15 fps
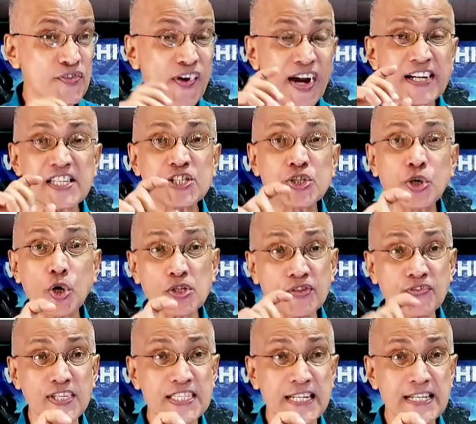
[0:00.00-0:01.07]
far as
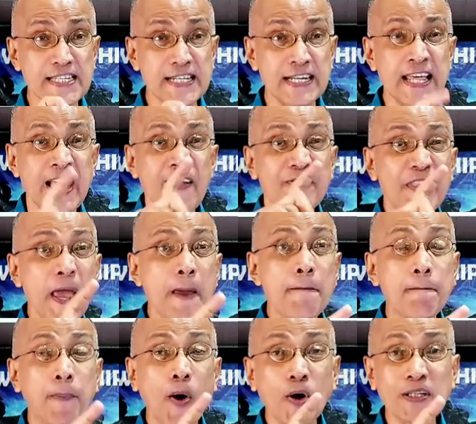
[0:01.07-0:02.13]
Joseph is concerned, the
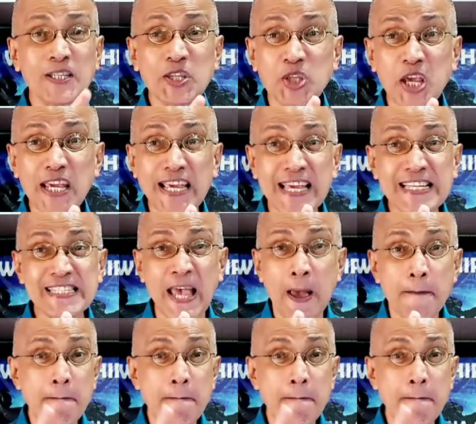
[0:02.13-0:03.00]
important thing is